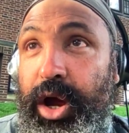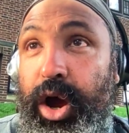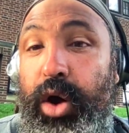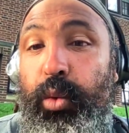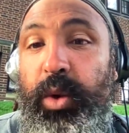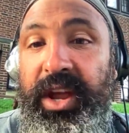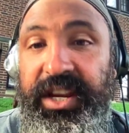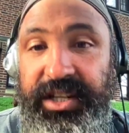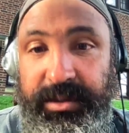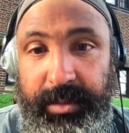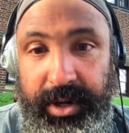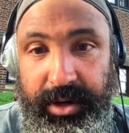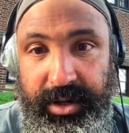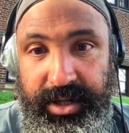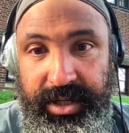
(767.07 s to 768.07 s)
arranged
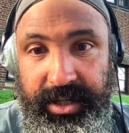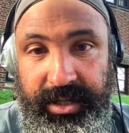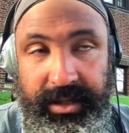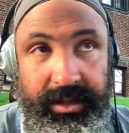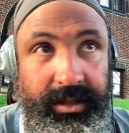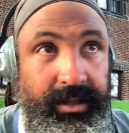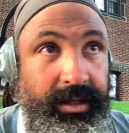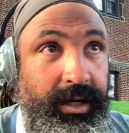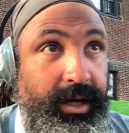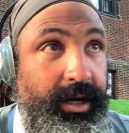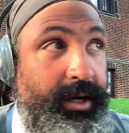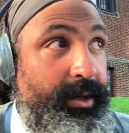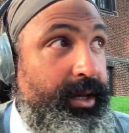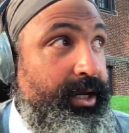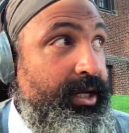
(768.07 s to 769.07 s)
marriages
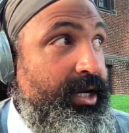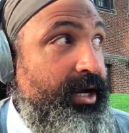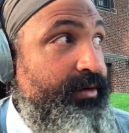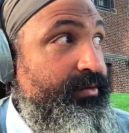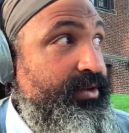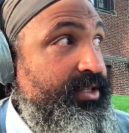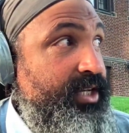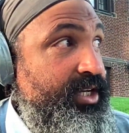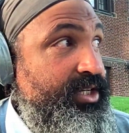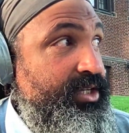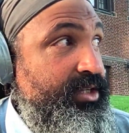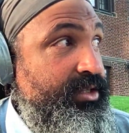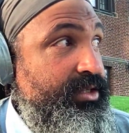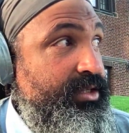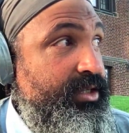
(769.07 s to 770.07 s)
and
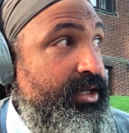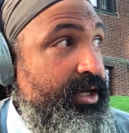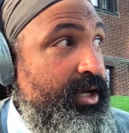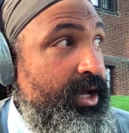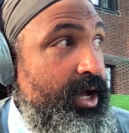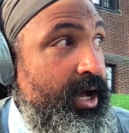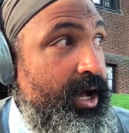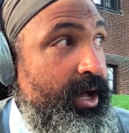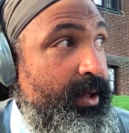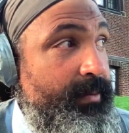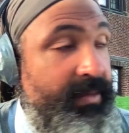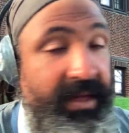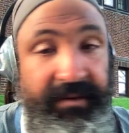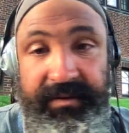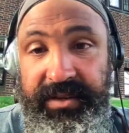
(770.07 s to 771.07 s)
conversations
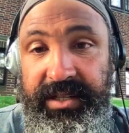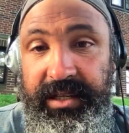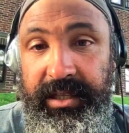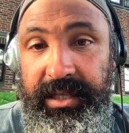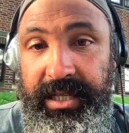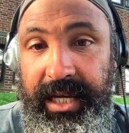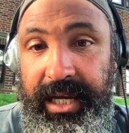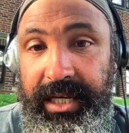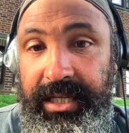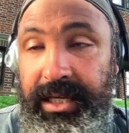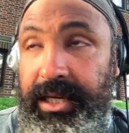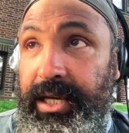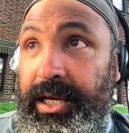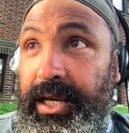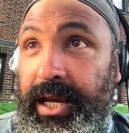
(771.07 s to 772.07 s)
that facilitate
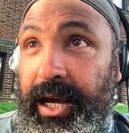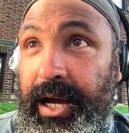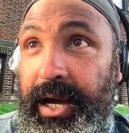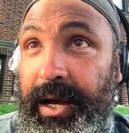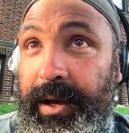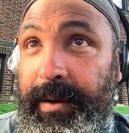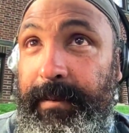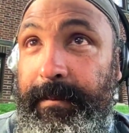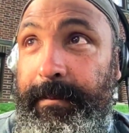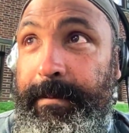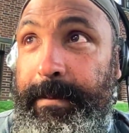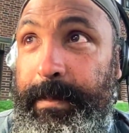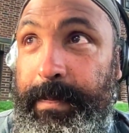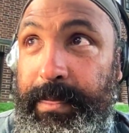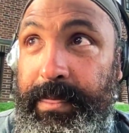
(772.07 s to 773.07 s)

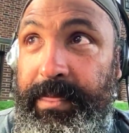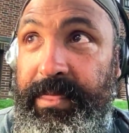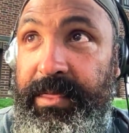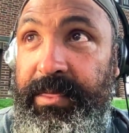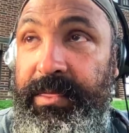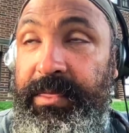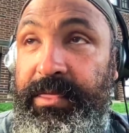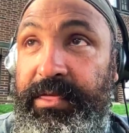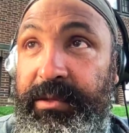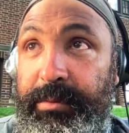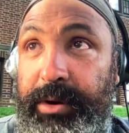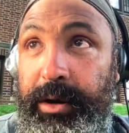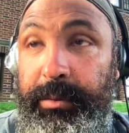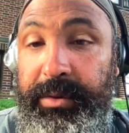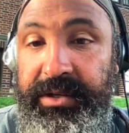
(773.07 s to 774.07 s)
the
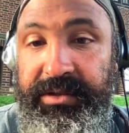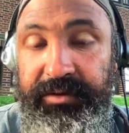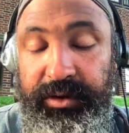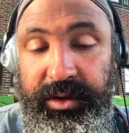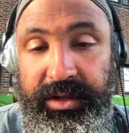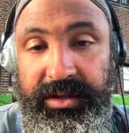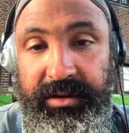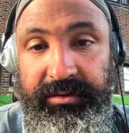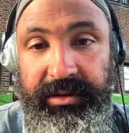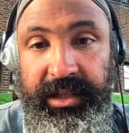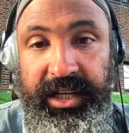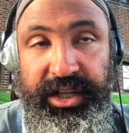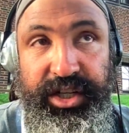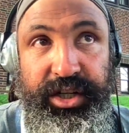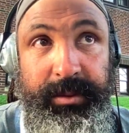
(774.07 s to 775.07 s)
purposefulness of
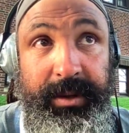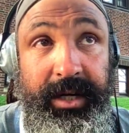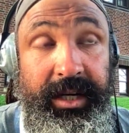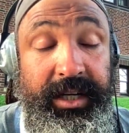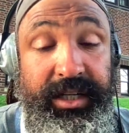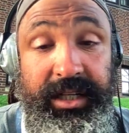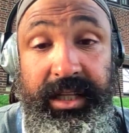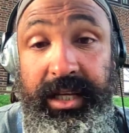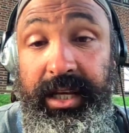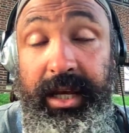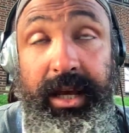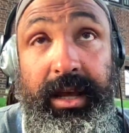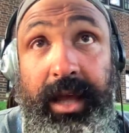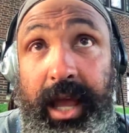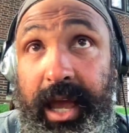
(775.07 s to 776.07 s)
relationship. And additionally,
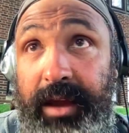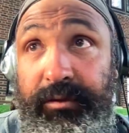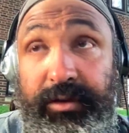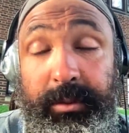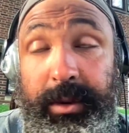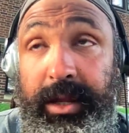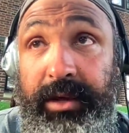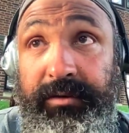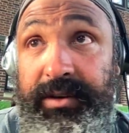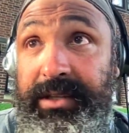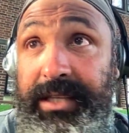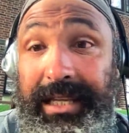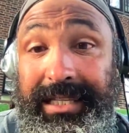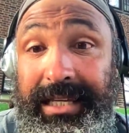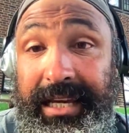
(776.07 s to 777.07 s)
and for many of us,
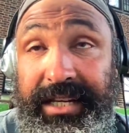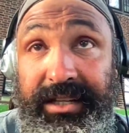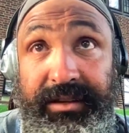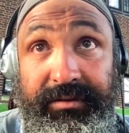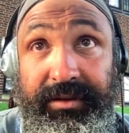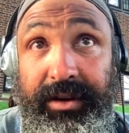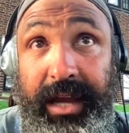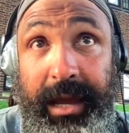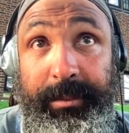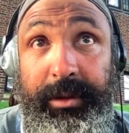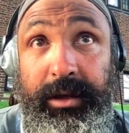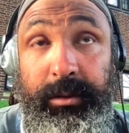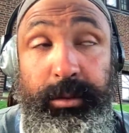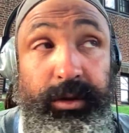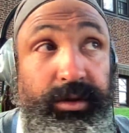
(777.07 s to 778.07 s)
that's actually very
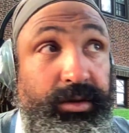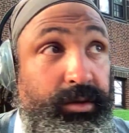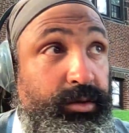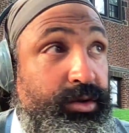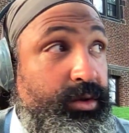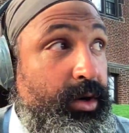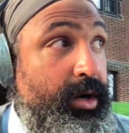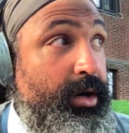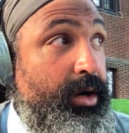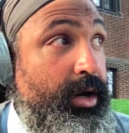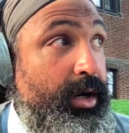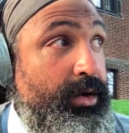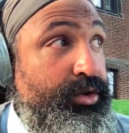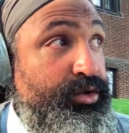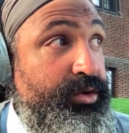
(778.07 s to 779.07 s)
applicable to
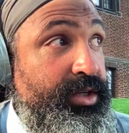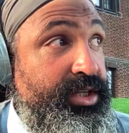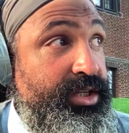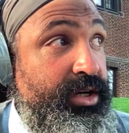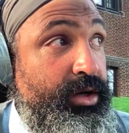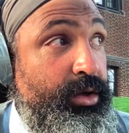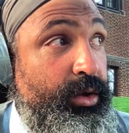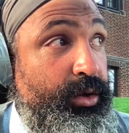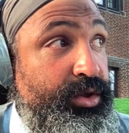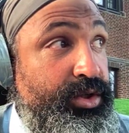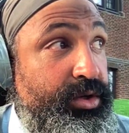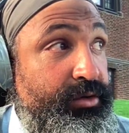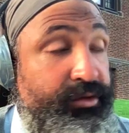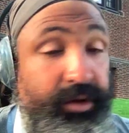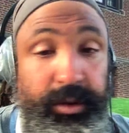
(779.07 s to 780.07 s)
our tradition, our
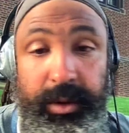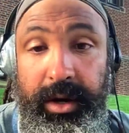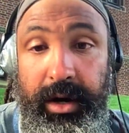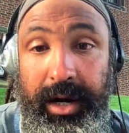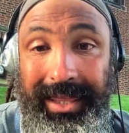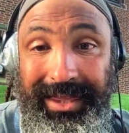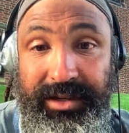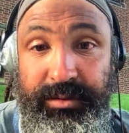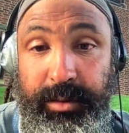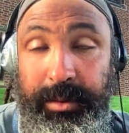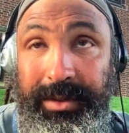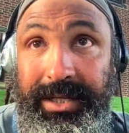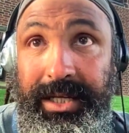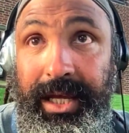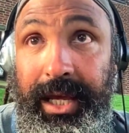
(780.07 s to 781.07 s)
culture, where we are at this moment
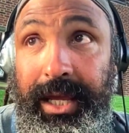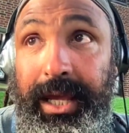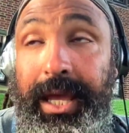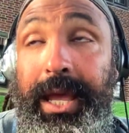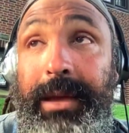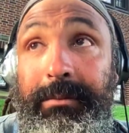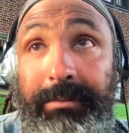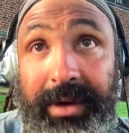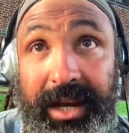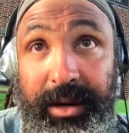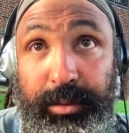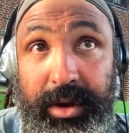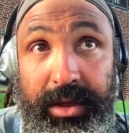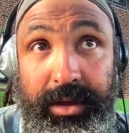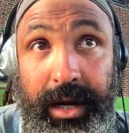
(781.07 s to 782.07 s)
today. Many
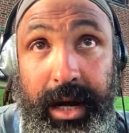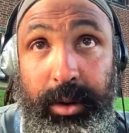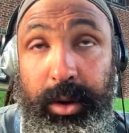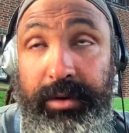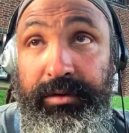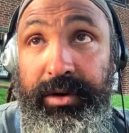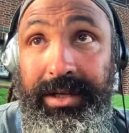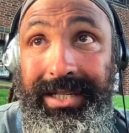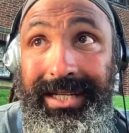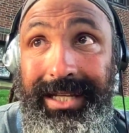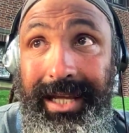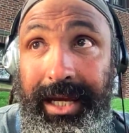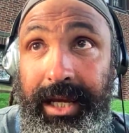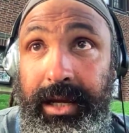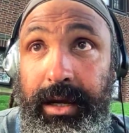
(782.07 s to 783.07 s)
brethren, however,
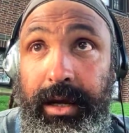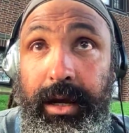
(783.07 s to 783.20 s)
today